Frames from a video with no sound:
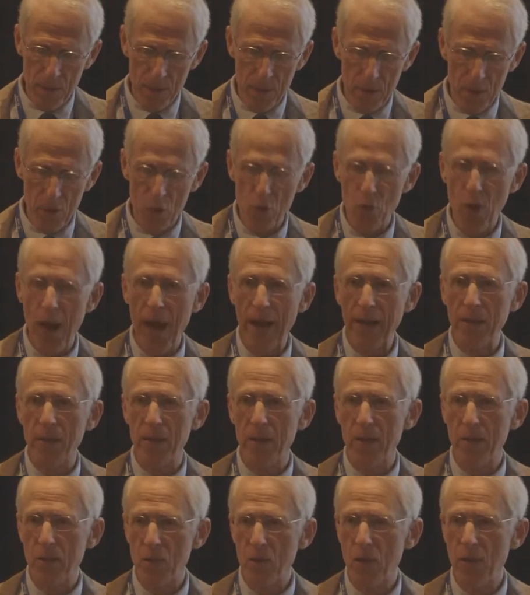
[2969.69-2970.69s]
distract,
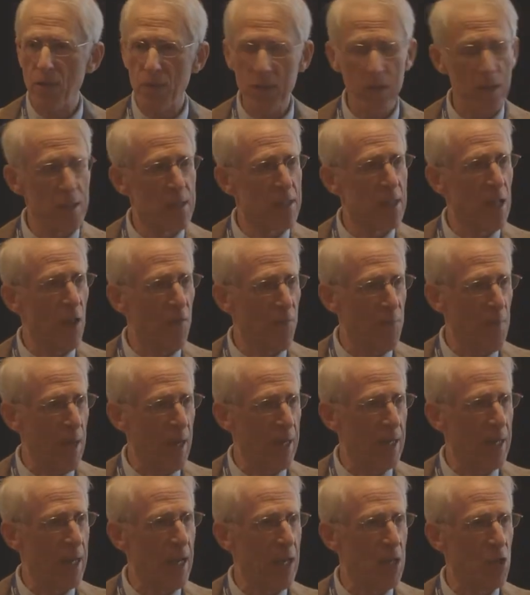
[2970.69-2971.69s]
as sort of as a
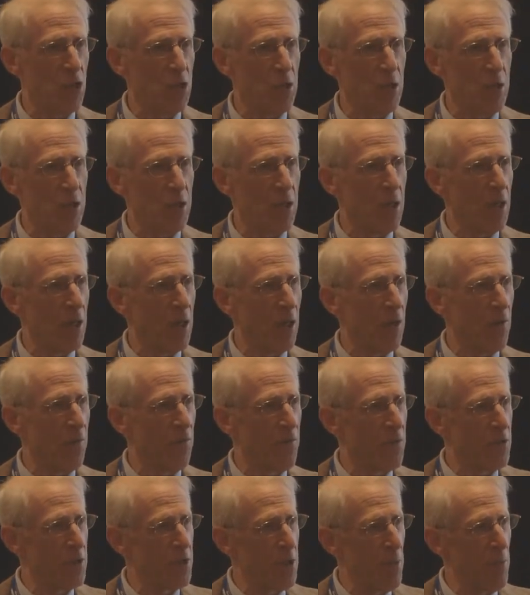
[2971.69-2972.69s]
self-medication
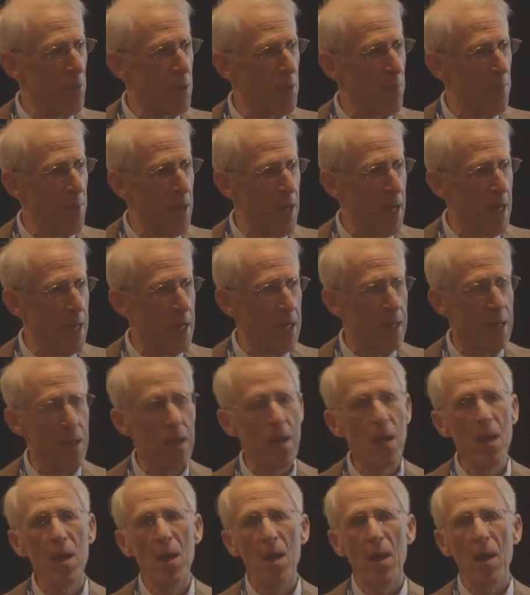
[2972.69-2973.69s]
for some of the
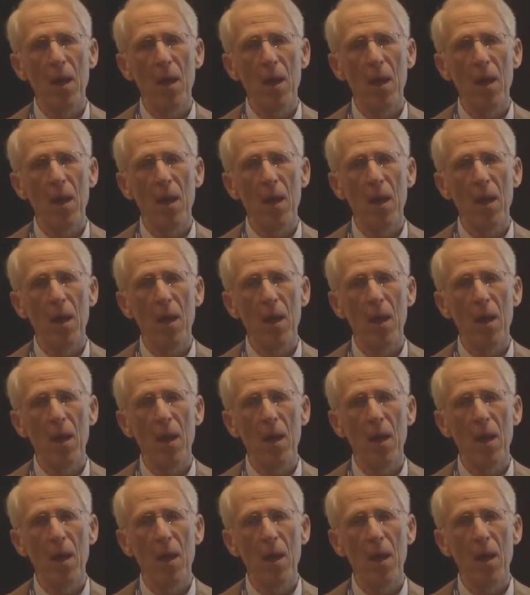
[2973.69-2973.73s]
pain.